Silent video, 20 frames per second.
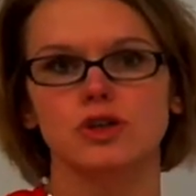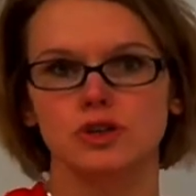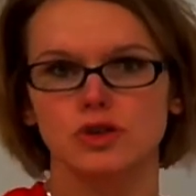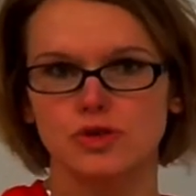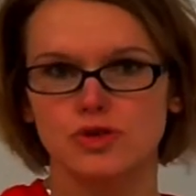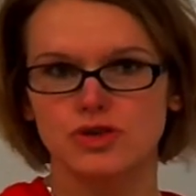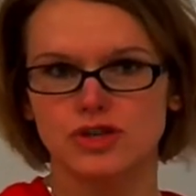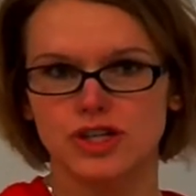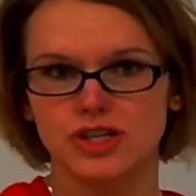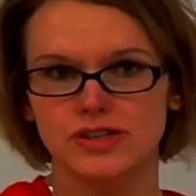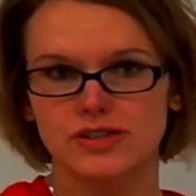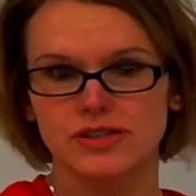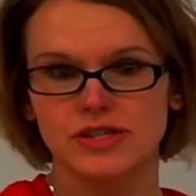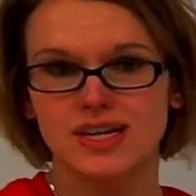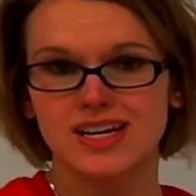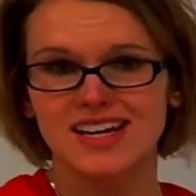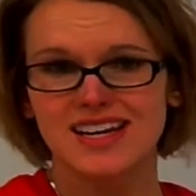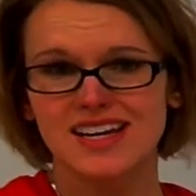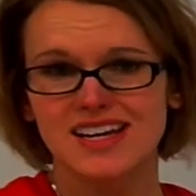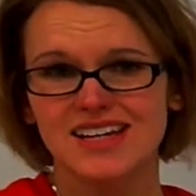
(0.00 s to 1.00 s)
conclusions.
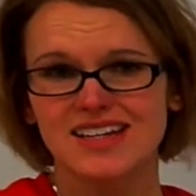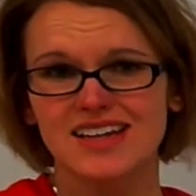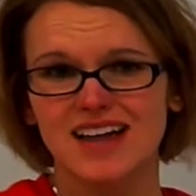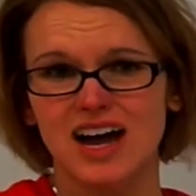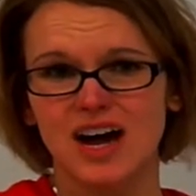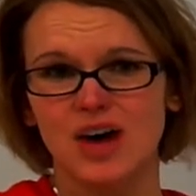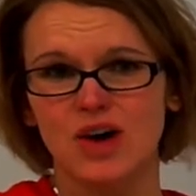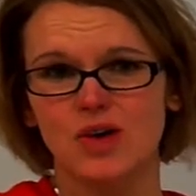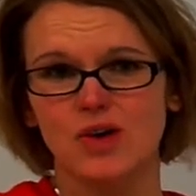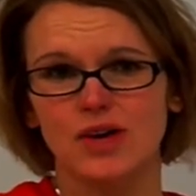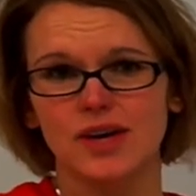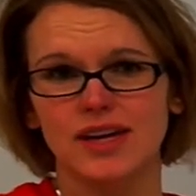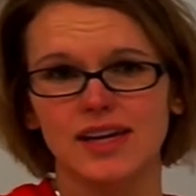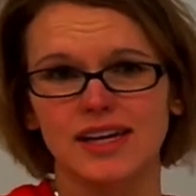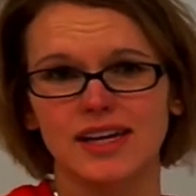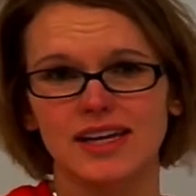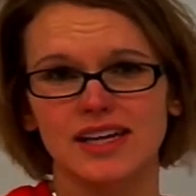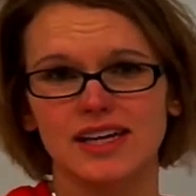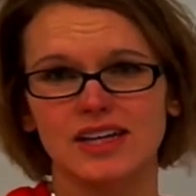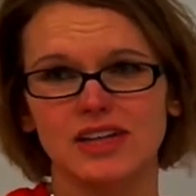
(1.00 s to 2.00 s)
Now,
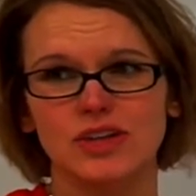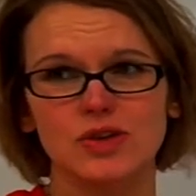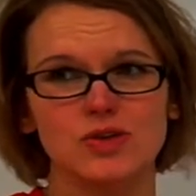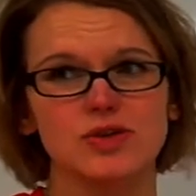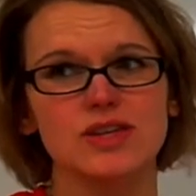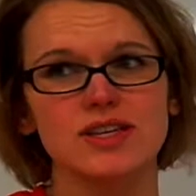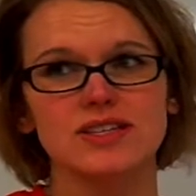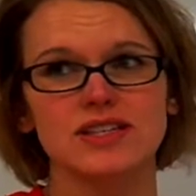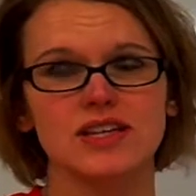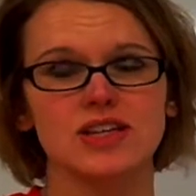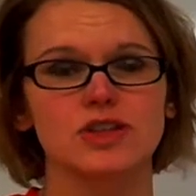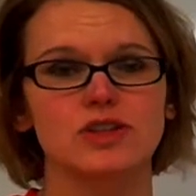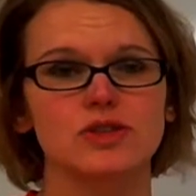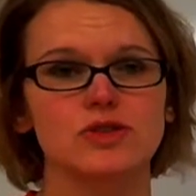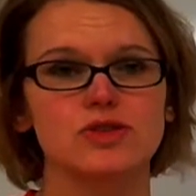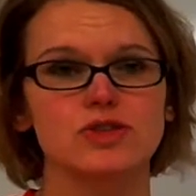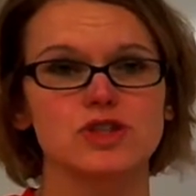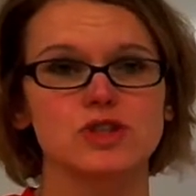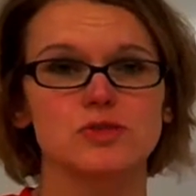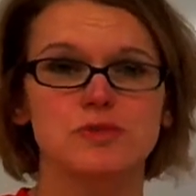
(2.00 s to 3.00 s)
he knew these
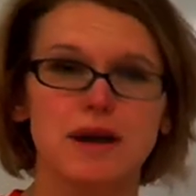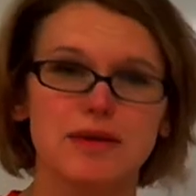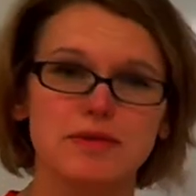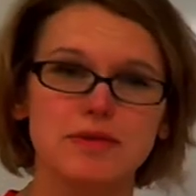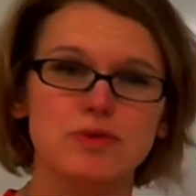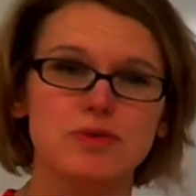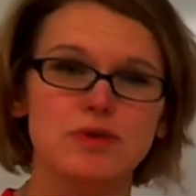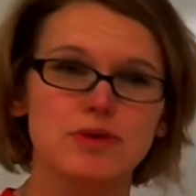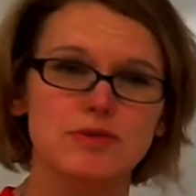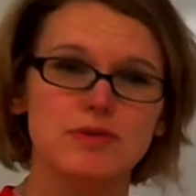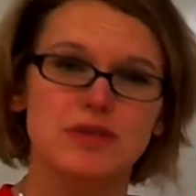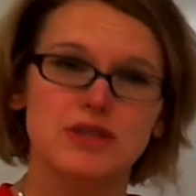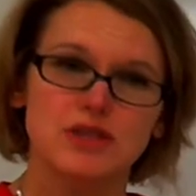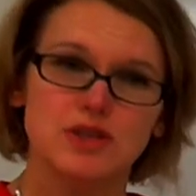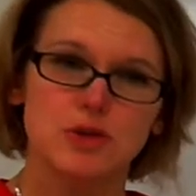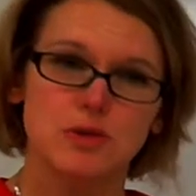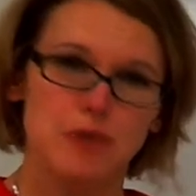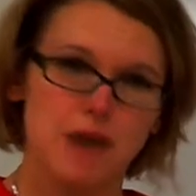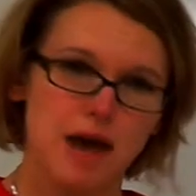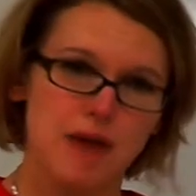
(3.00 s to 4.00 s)
conclusions probably wouldn't be
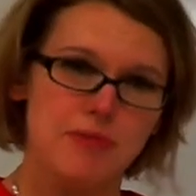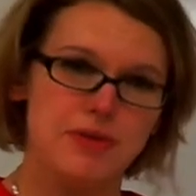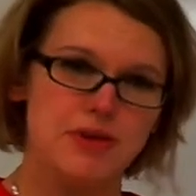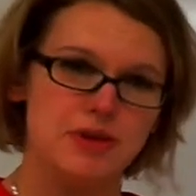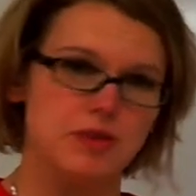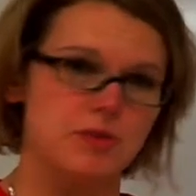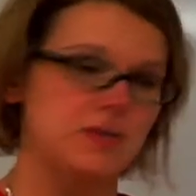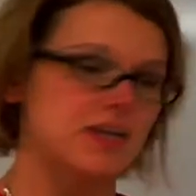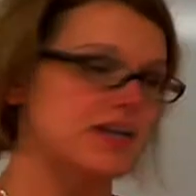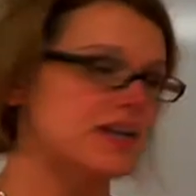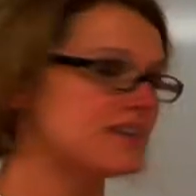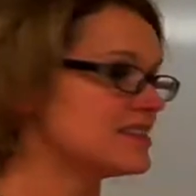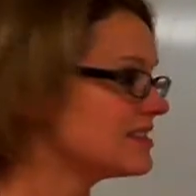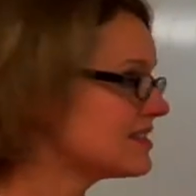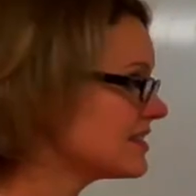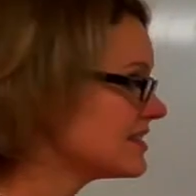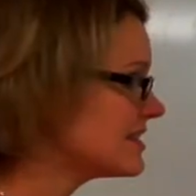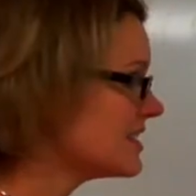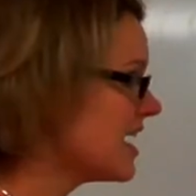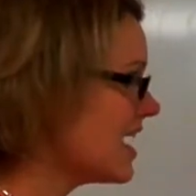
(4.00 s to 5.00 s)
so popular because at
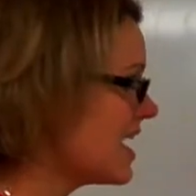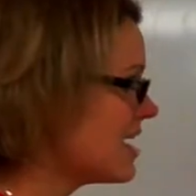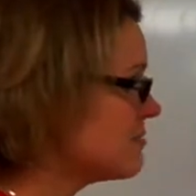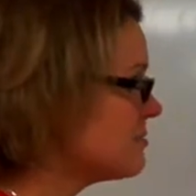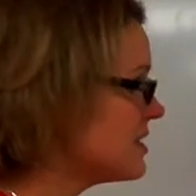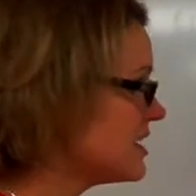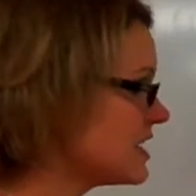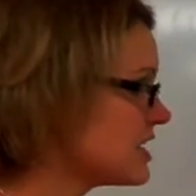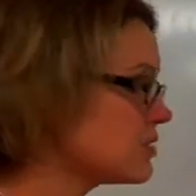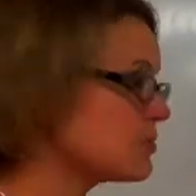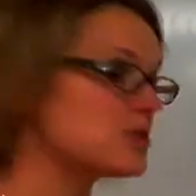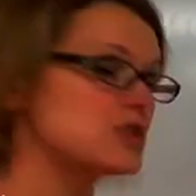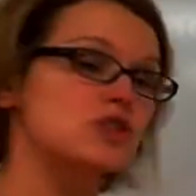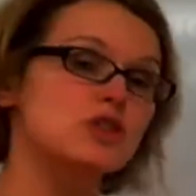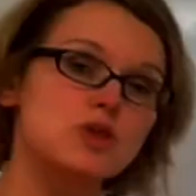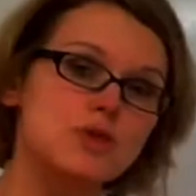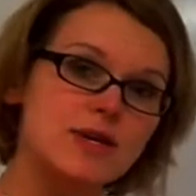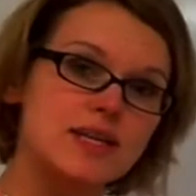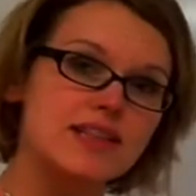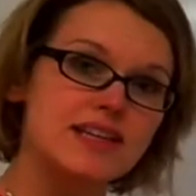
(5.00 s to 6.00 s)
the time that he was
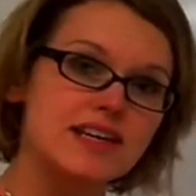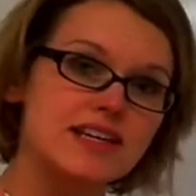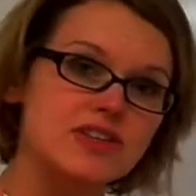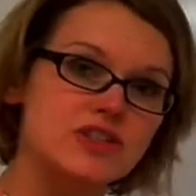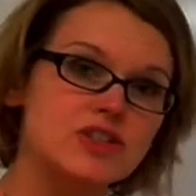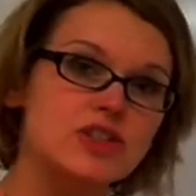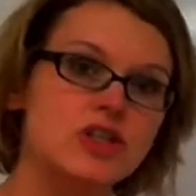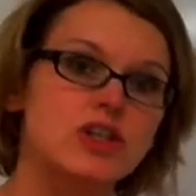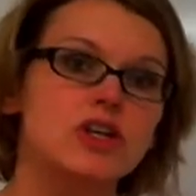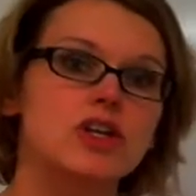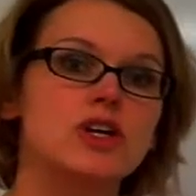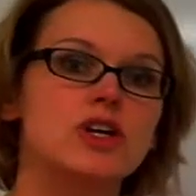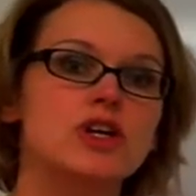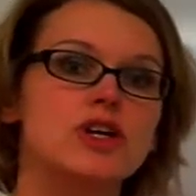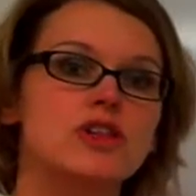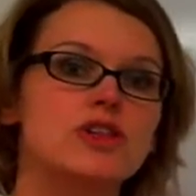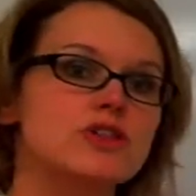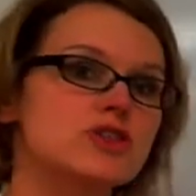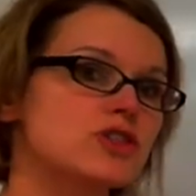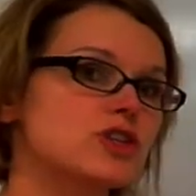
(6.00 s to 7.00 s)
doing this,
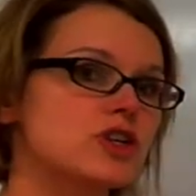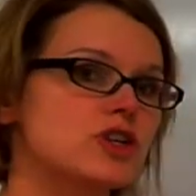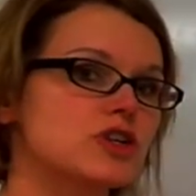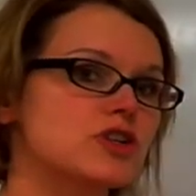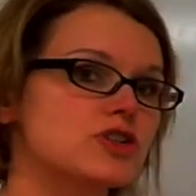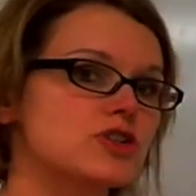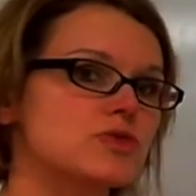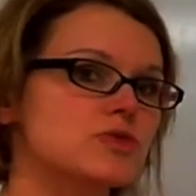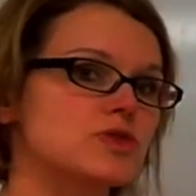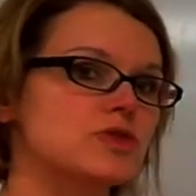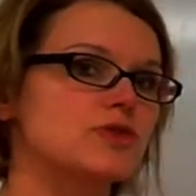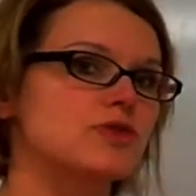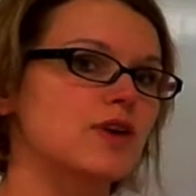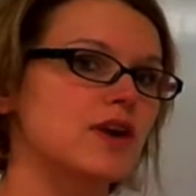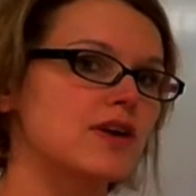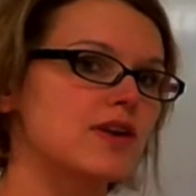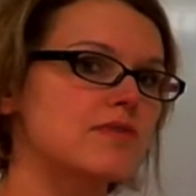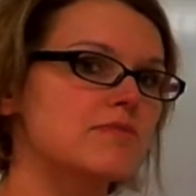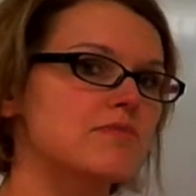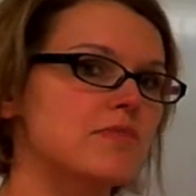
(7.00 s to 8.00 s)
the church was
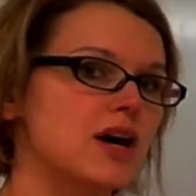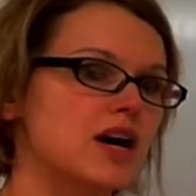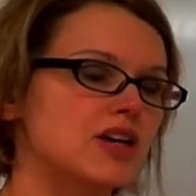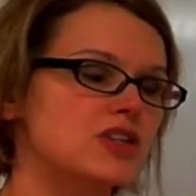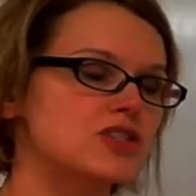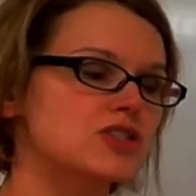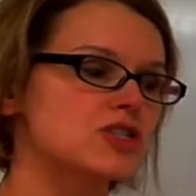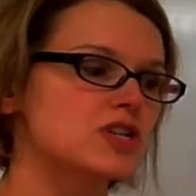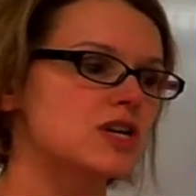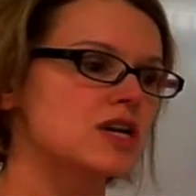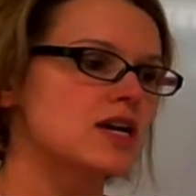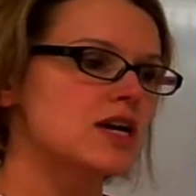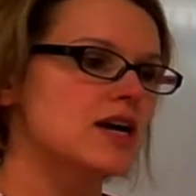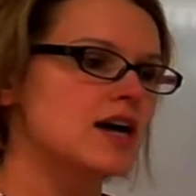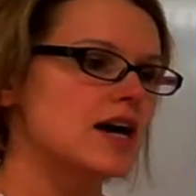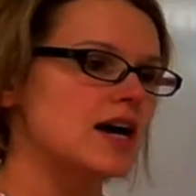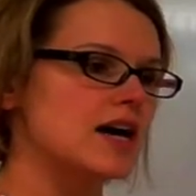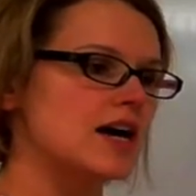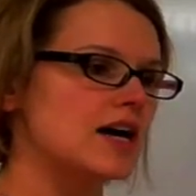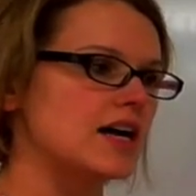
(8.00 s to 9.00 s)
very much
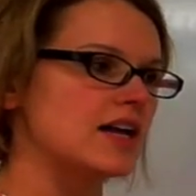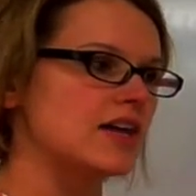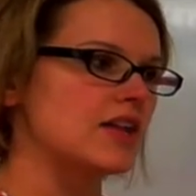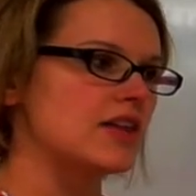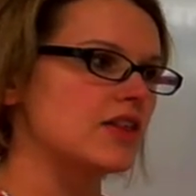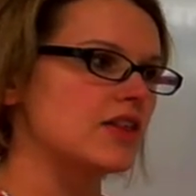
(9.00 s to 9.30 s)
uh,